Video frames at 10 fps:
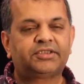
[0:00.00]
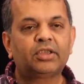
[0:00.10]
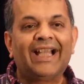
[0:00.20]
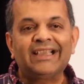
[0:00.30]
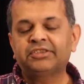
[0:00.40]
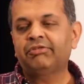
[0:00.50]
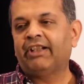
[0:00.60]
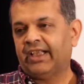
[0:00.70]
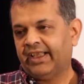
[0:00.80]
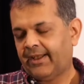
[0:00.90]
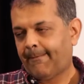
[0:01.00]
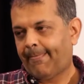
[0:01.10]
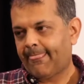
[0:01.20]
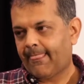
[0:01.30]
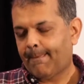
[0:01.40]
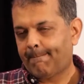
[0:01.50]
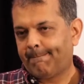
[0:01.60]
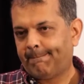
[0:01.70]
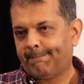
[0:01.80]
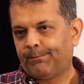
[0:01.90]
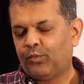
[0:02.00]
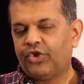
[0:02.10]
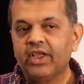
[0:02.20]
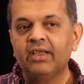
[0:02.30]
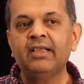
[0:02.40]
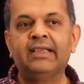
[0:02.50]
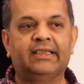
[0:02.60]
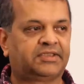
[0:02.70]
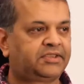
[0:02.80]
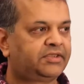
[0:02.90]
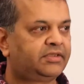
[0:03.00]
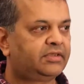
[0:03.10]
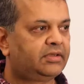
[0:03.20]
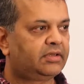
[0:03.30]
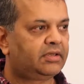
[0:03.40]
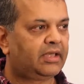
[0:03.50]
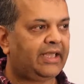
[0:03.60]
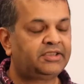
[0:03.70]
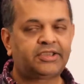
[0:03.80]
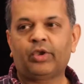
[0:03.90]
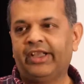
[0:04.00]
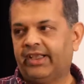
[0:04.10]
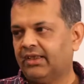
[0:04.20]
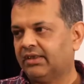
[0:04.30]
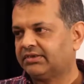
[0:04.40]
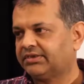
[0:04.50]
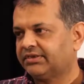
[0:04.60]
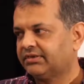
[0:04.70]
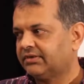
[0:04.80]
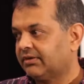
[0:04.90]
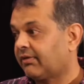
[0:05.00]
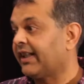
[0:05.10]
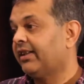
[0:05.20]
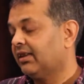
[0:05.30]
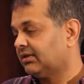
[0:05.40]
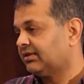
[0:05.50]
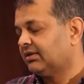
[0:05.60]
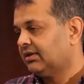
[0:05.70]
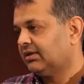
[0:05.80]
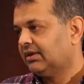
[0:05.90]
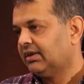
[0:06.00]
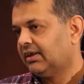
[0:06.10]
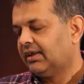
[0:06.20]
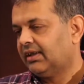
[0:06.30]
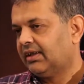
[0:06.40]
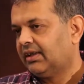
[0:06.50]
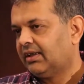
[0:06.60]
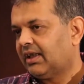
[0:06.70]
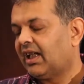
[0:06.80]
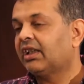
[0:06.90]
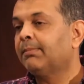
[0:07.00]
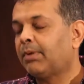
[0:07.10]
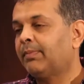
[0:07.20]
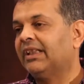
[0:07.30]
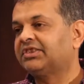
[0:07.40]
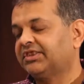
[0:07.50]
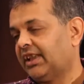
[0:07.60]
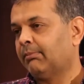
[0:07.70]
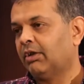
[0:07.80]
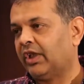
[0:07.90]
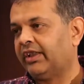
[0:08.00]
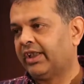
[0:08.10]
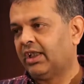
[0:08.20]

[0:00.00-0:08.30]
So that's why journalists and storytellers, writers, are the populist's number one